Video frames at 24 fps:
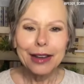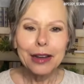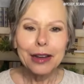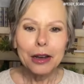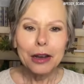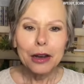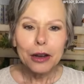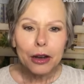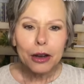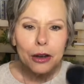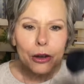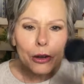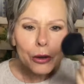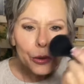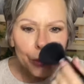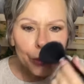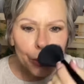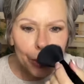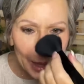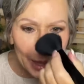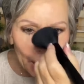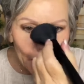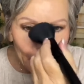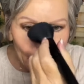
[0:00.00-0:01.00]

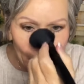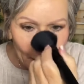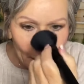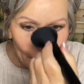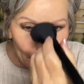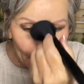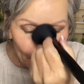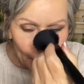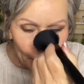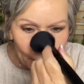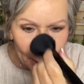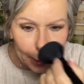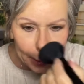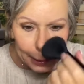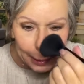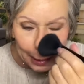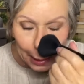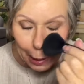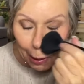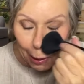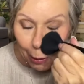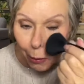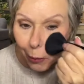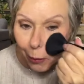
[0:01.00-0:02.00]
Okay,
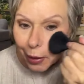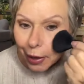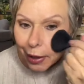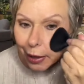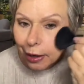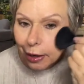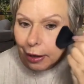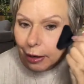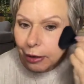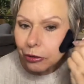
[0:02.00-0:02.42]
there we go.